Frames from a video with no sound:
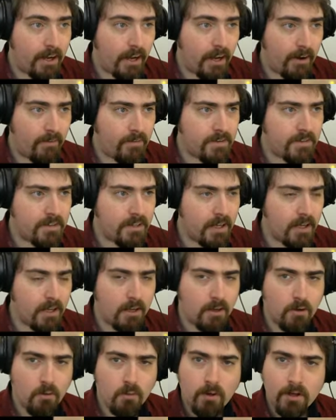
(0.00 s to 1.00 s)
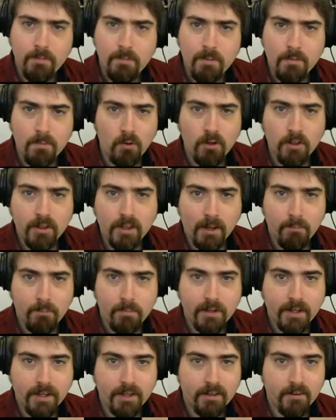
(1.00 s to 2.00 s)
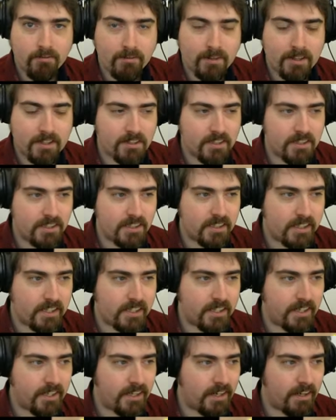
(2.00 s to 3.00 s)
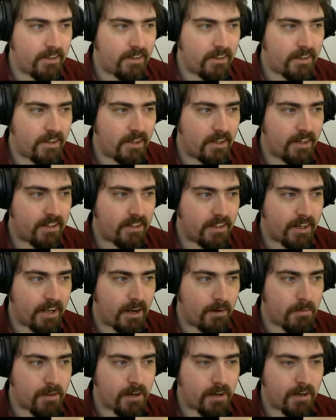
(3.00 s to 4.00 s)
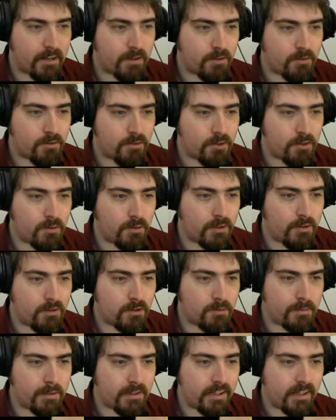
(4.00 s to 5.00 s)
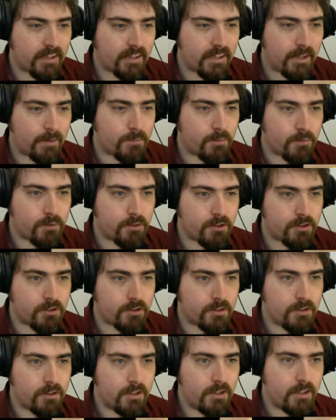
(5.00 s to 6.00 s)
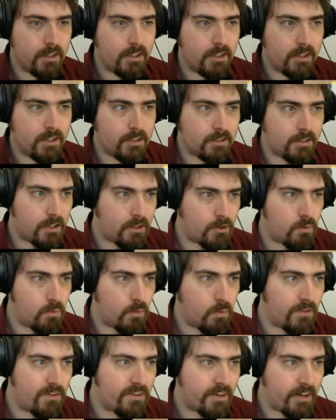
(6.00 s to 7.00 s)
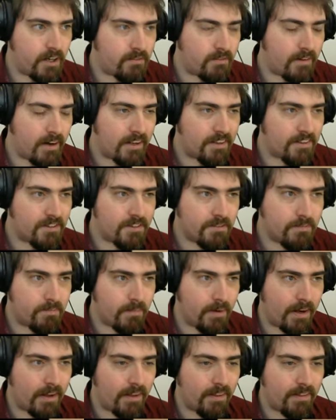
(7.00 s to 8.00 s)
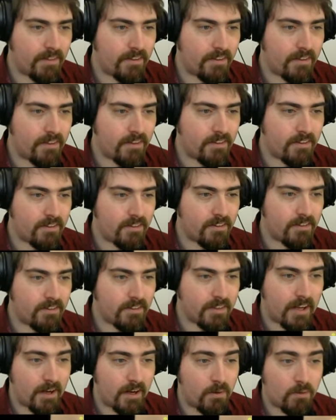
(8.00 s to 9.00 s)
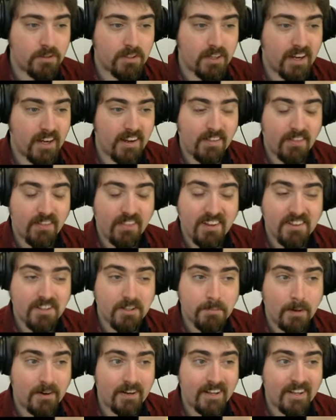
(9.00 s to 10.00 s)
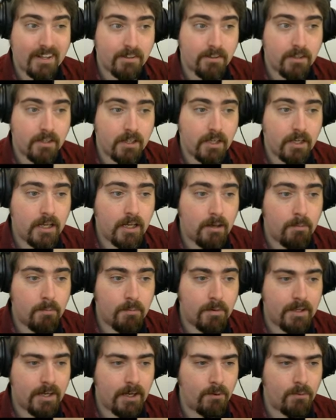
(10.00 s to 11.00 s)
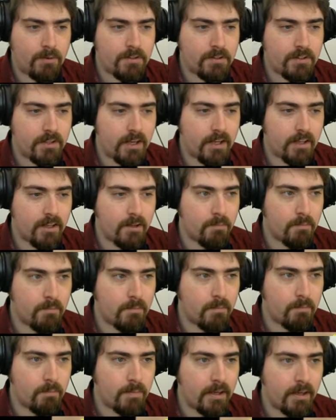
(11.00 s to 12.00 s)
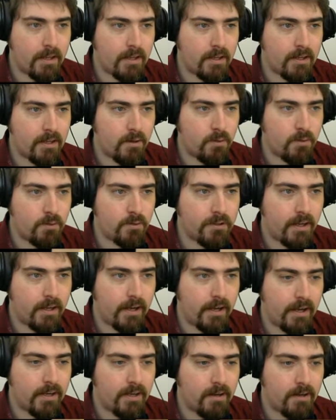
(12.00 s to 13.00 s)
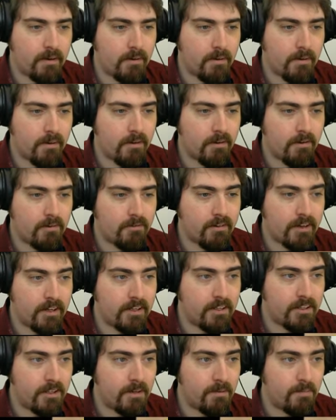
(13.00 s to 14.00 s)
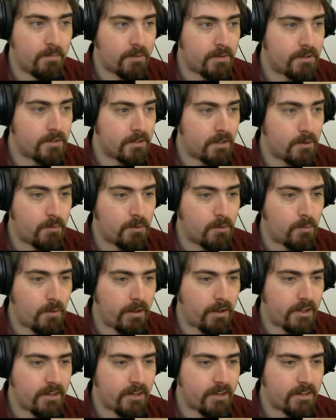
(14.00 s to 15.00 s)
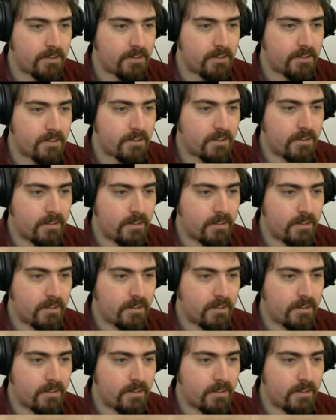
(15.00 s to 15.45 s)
I've been seeing quite a bit more lab play recently in the early game than I used to. It used to be like labs would just send one to harass and scout, and that's about it. But now we're seeing them being used in greater numbers. I wonder why that is.